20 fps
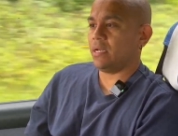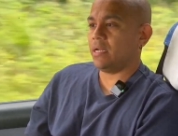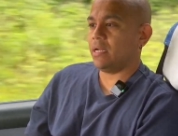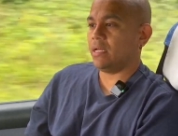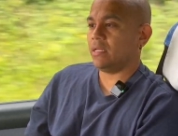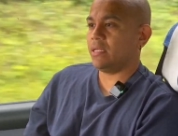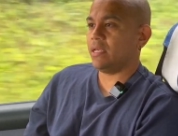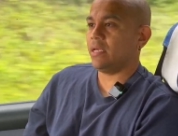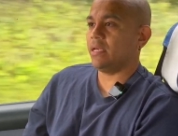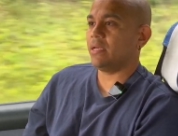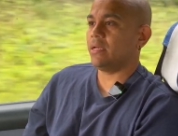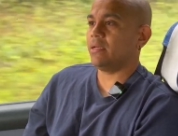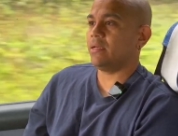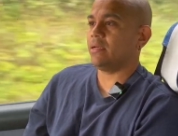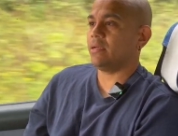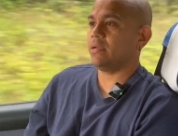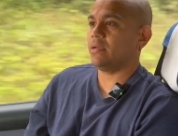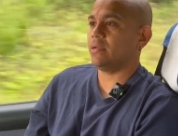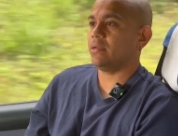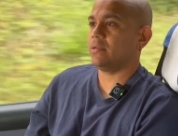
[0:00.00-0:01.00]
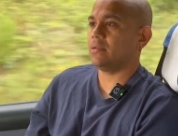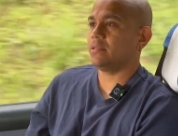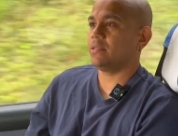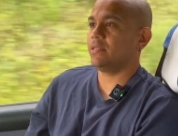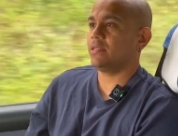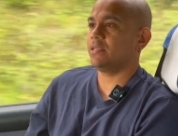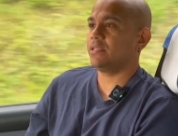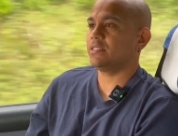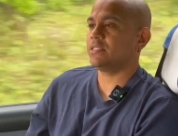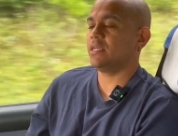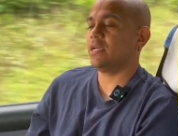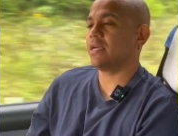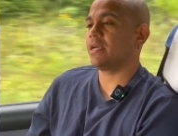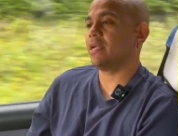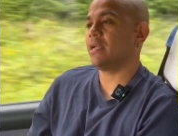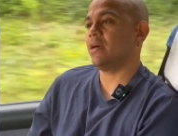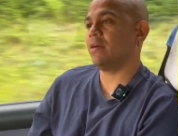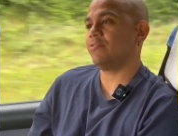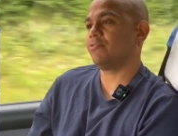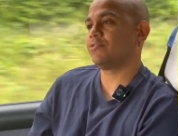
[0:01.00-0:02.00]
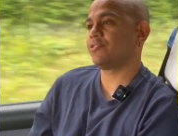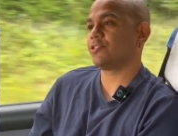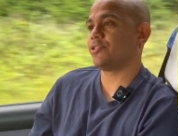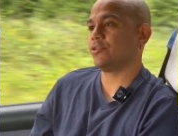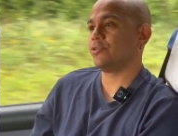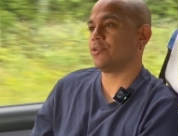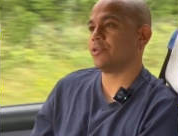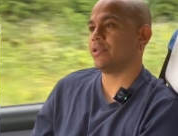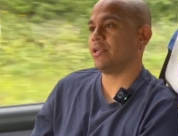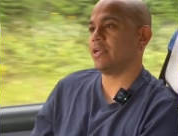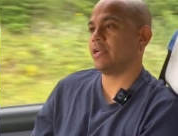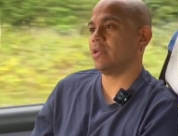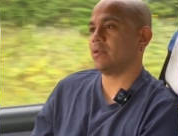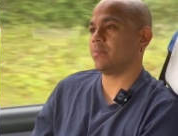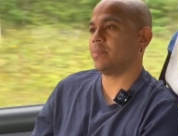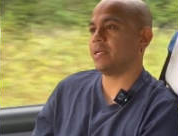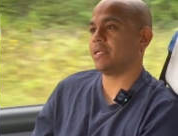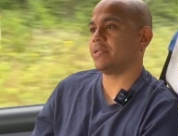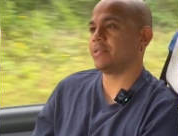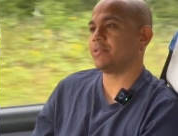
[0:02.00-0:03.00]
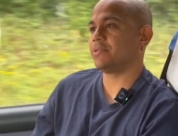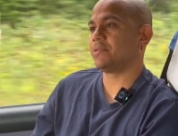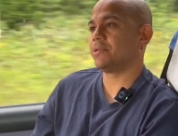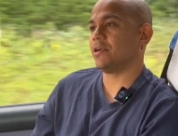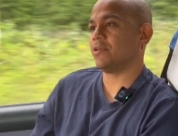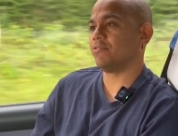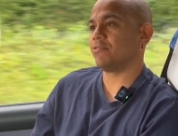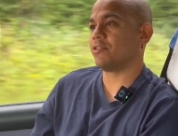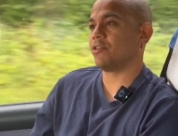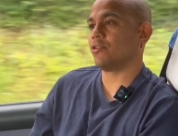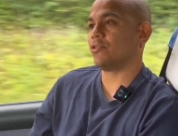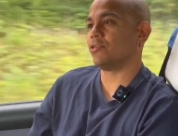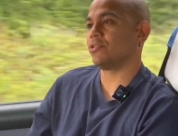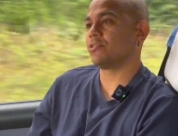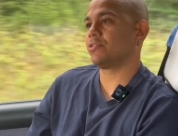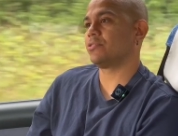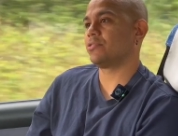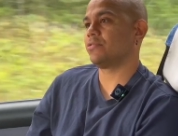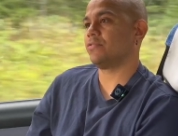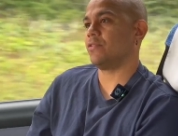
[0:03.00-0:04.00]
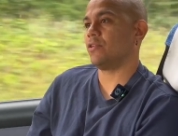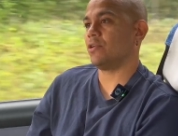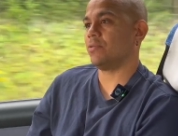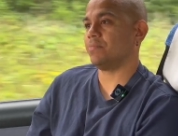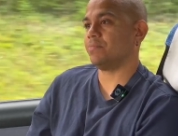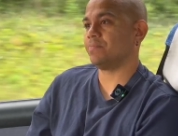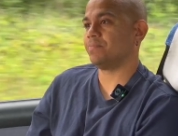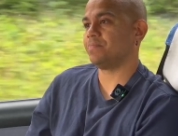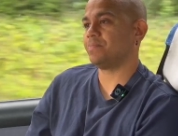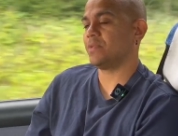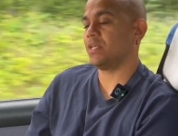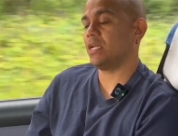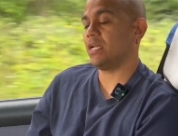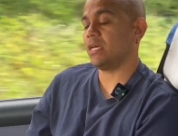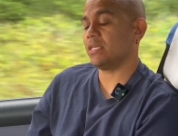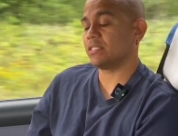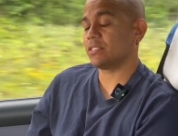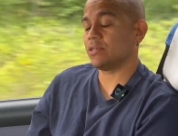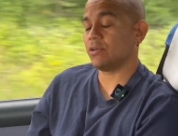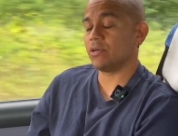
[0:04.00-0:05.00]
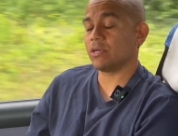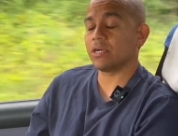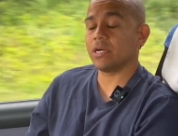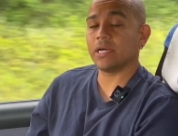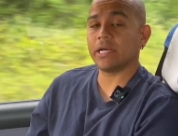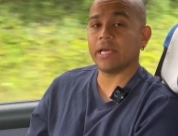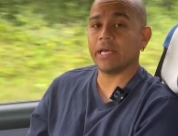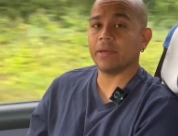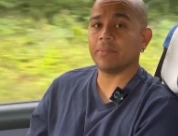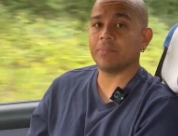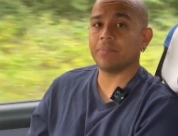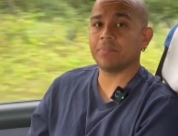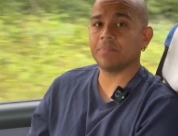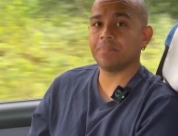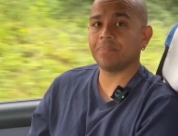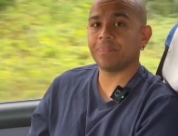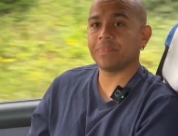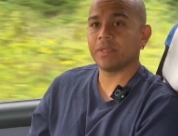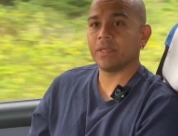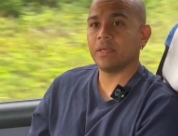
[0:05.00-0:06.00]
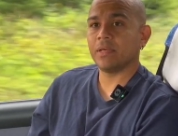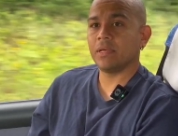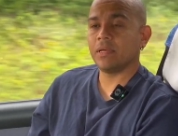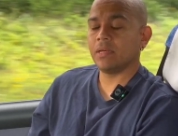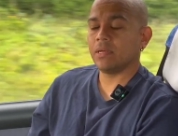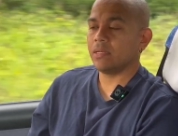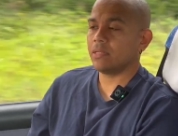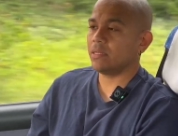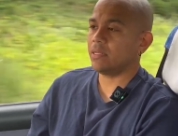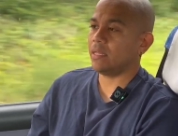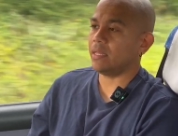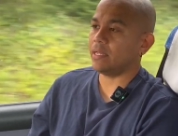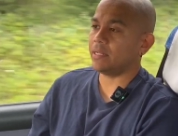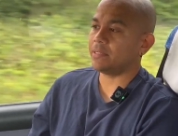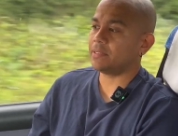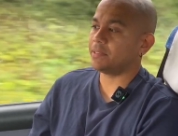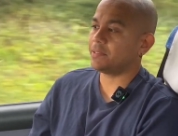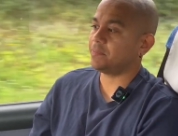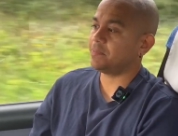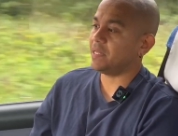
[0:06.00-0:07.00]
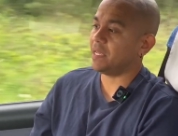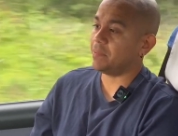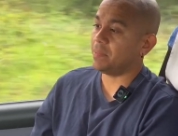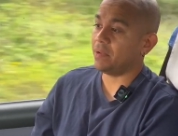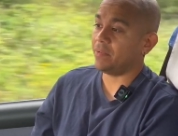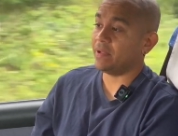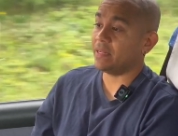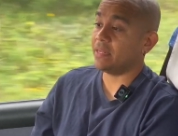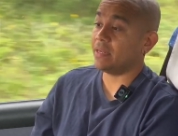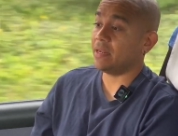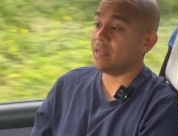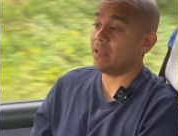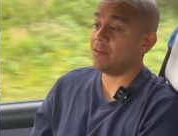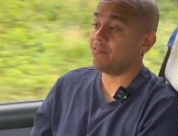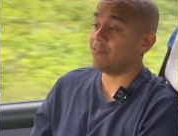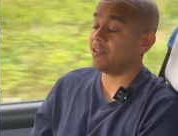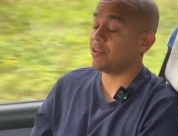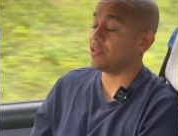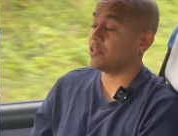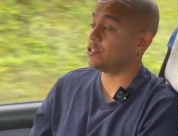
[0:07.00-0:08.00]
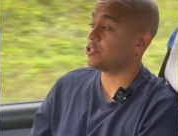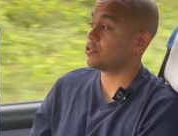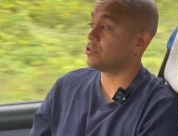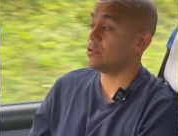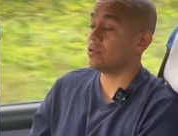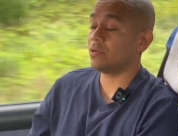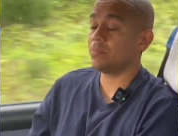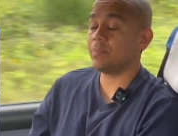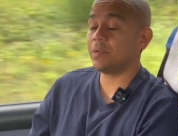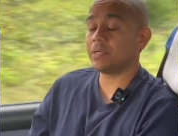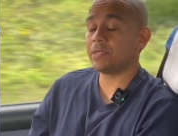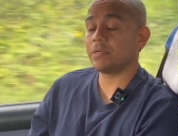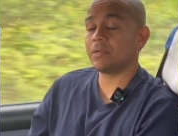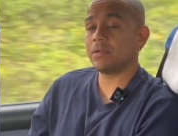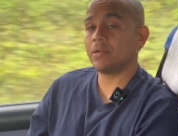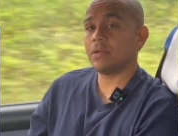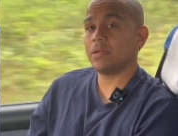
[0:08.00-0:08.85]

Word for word: And I think the second half showed a little bit of growth from the last Tonka game that maybe we didn't have the control, but